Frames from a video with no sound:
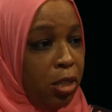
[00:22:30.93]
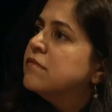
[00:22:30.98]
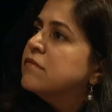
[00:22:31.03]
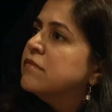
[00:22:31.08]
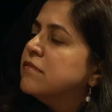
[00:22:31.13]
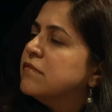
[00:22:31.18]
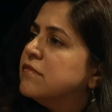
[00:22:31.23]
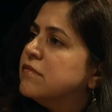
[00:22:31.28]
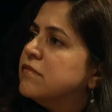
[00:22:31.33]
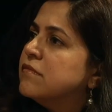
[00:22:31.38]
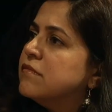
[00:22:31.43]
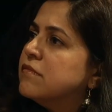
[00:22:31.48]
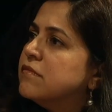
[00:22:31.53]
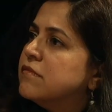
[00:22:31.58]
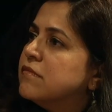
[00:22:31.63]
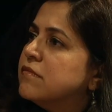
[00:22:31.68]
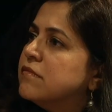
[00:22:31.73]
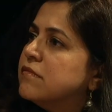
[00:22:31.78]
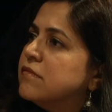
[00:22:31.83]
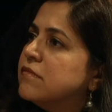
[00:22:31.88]
to kill a
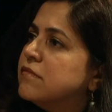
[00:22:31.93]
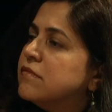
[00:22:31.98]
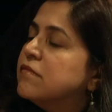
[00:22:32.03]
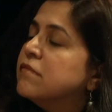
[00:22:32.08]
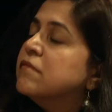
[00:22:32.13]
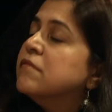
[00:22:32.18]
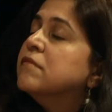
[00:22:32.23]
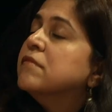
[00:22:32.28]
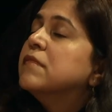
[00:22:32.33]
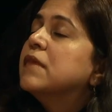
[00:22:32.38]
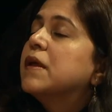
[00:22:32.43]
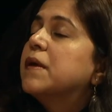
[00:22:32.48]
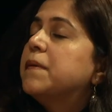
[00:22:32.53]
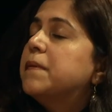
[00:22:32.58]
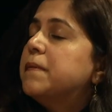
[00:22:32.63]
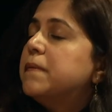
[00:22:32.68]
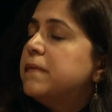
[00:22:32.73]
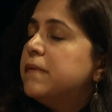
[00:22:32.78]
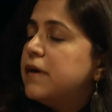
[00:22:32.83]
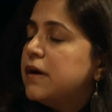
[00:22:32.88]
black man, and he stabbed a
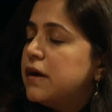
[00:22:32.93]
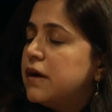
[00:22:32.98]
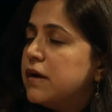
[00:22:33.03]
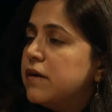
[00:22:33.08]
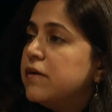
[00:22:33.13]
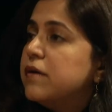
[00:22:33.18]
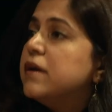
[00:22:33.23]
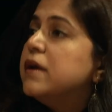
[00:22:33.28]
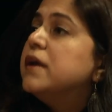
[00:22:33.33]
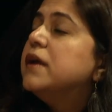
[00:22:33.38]
black man in the neck